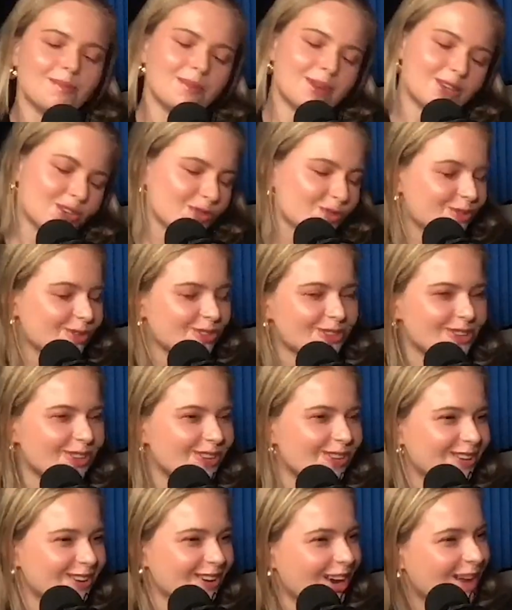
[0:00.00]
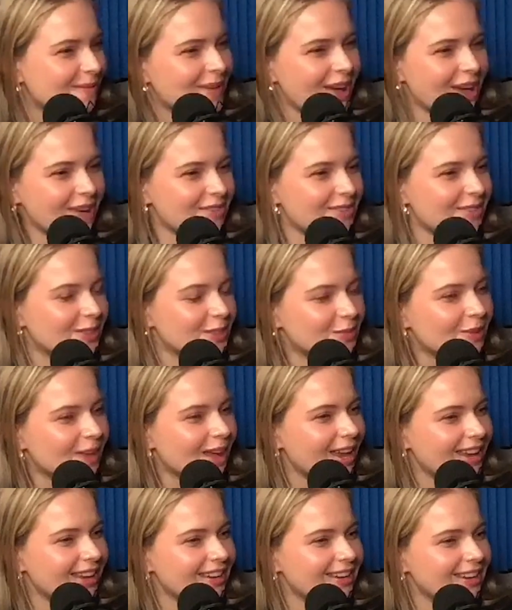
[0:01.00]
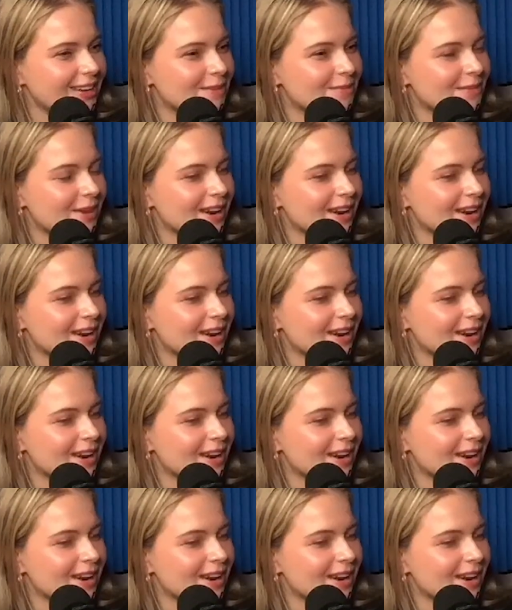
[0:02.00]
my shoulders hurt, or I'm having this pain in